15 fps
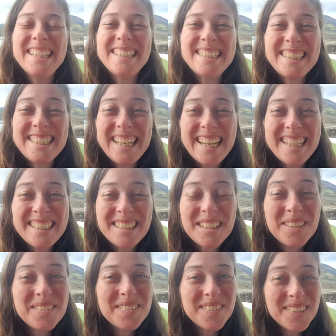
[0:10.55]
Today's
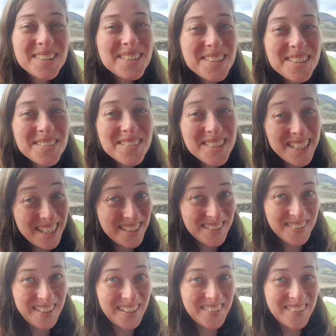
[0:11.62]
the 1st of
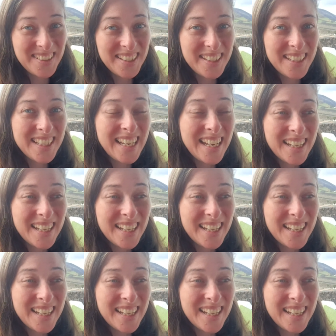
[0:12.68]
January,